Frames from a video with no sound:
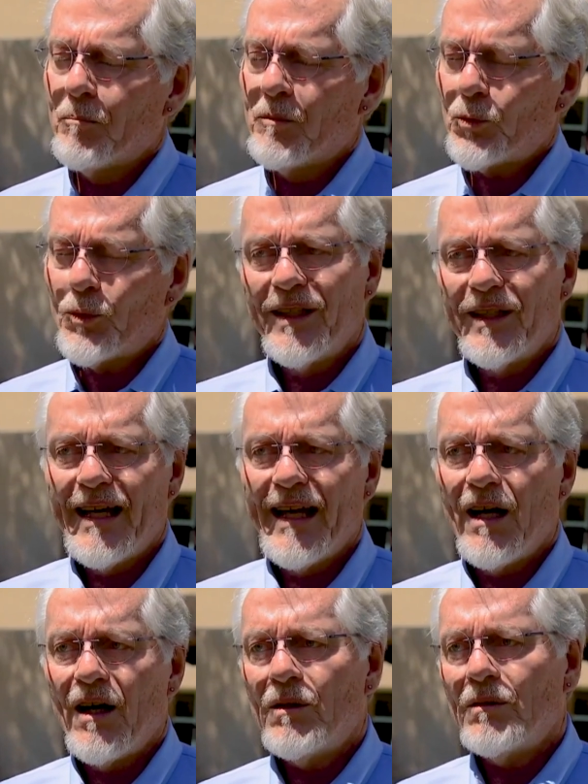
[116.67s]
between
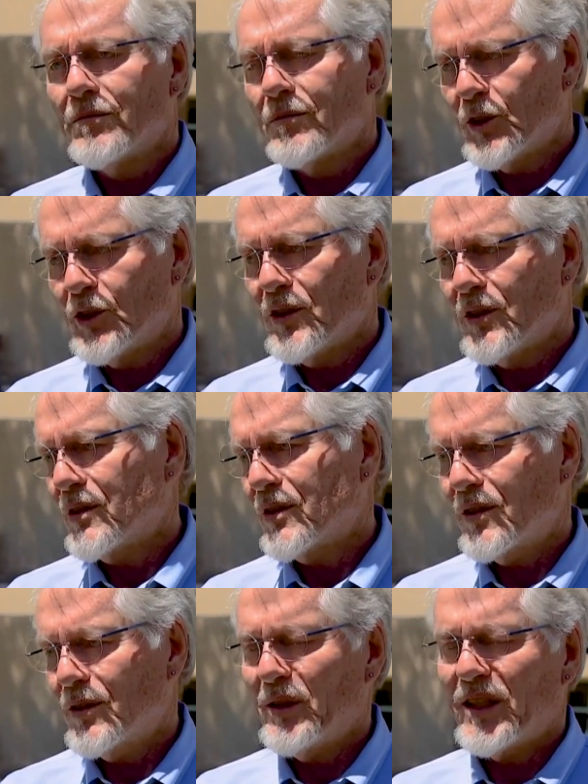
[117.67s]
now, which
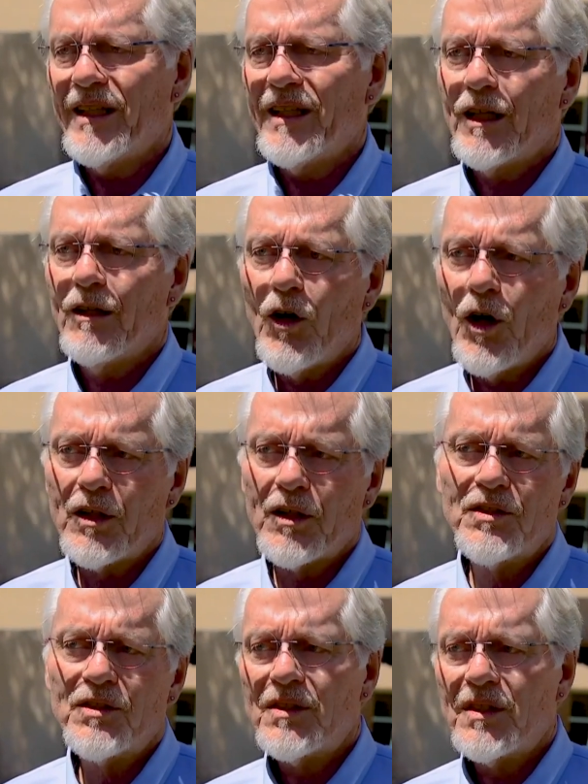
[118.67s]
is the beginning of
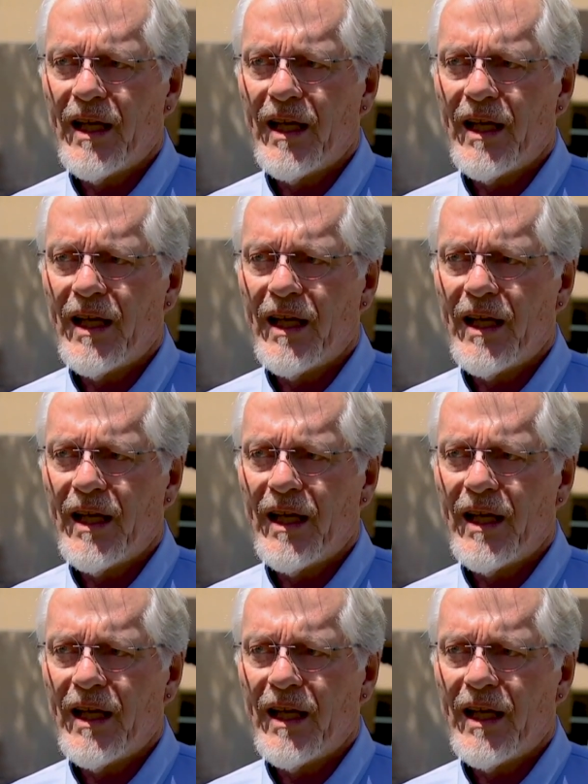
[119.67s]
August,